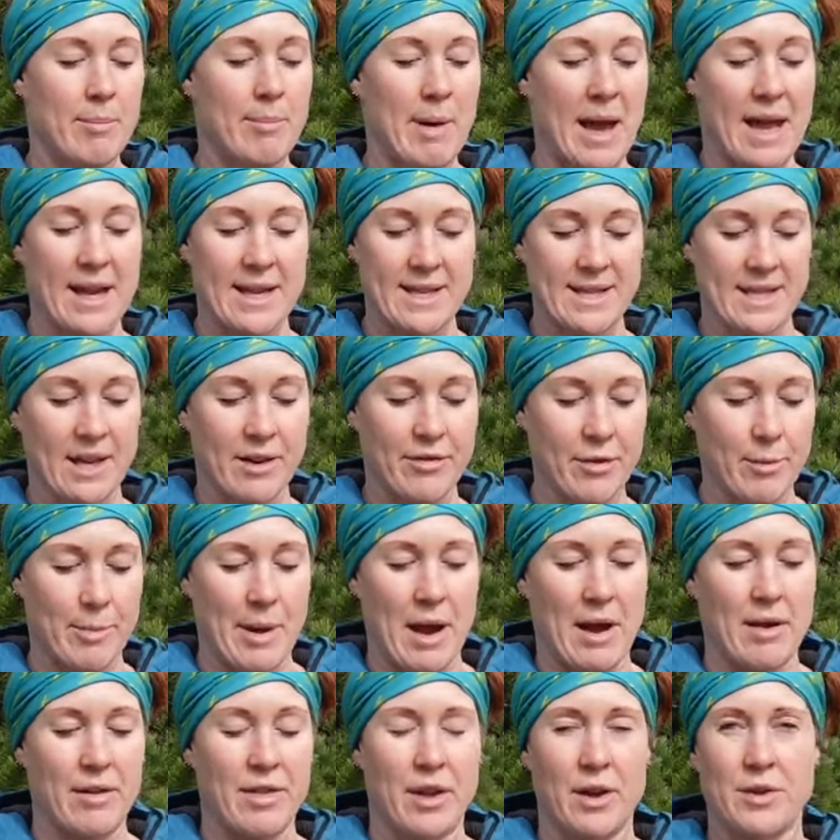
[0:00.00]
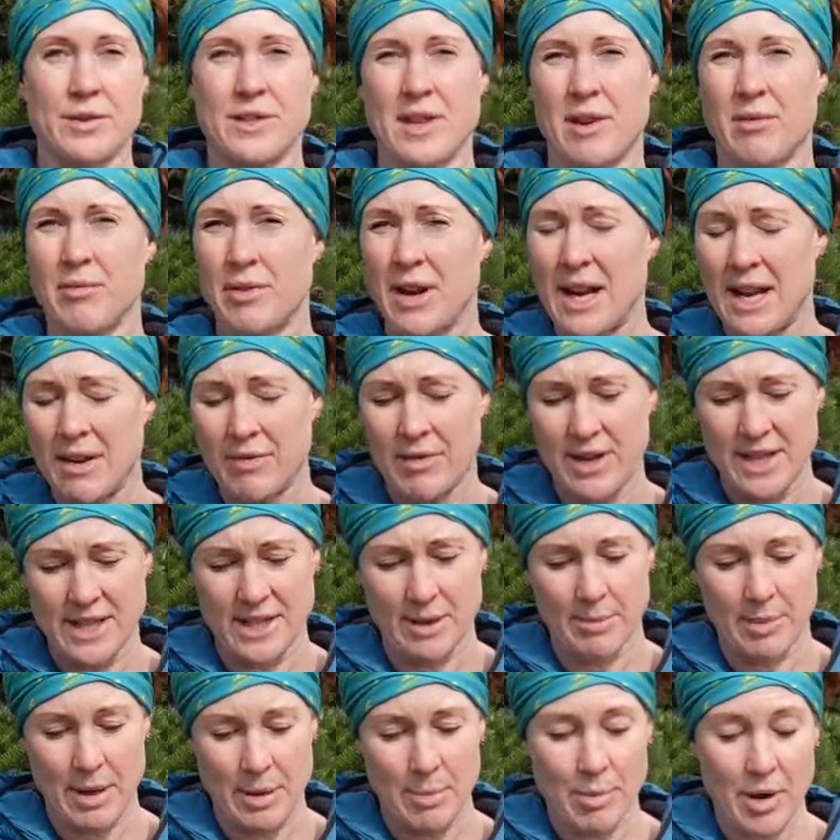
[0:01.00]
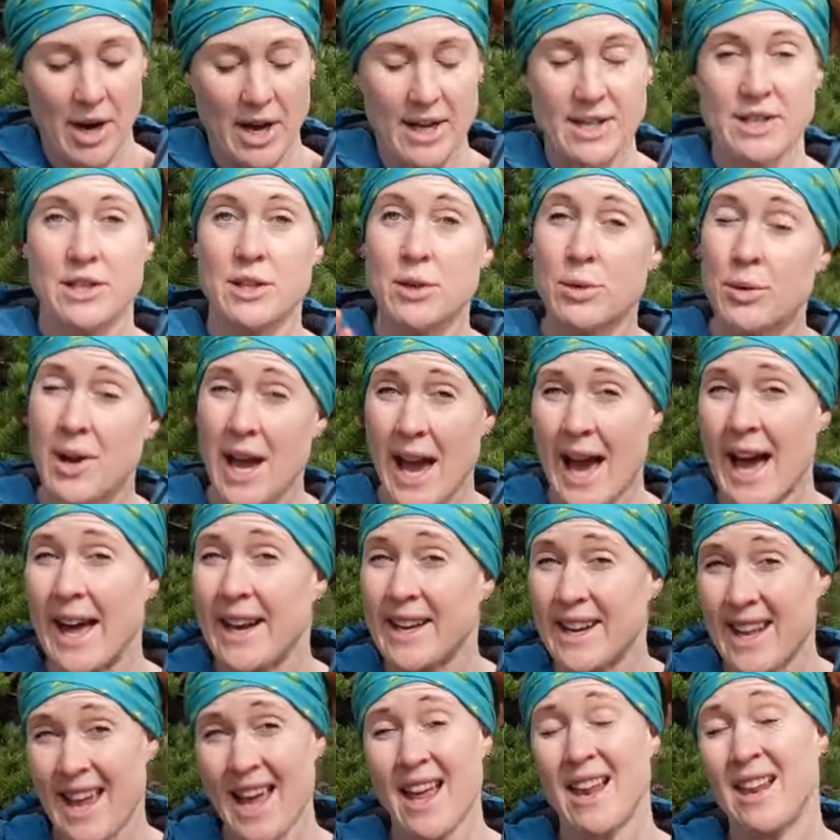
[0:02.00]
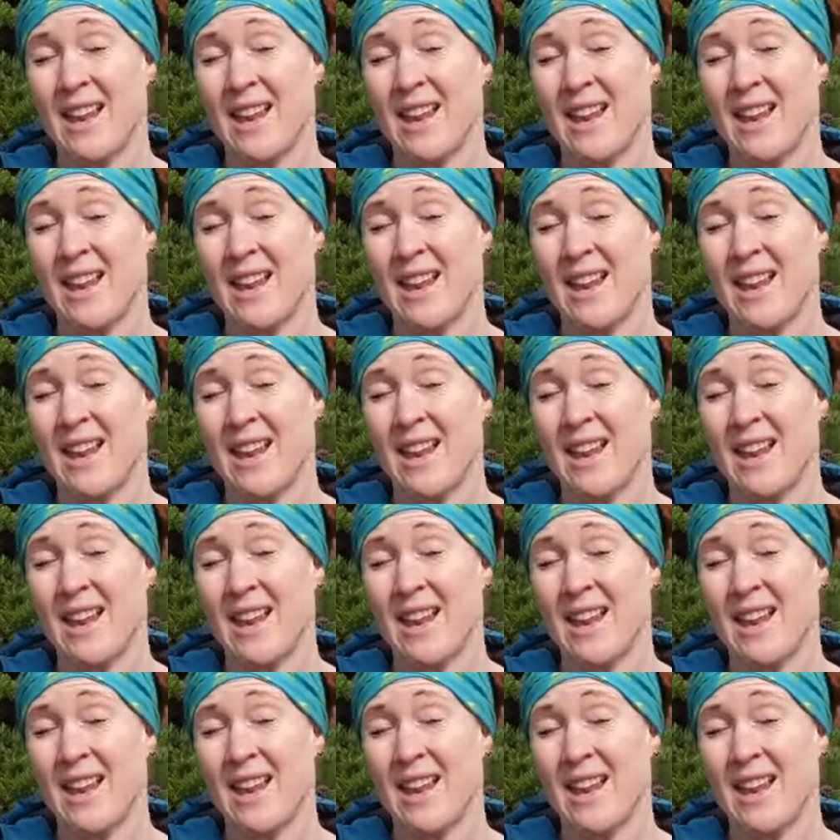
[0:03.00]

bag yourself a pair of those. They're really reasonably priced. You can get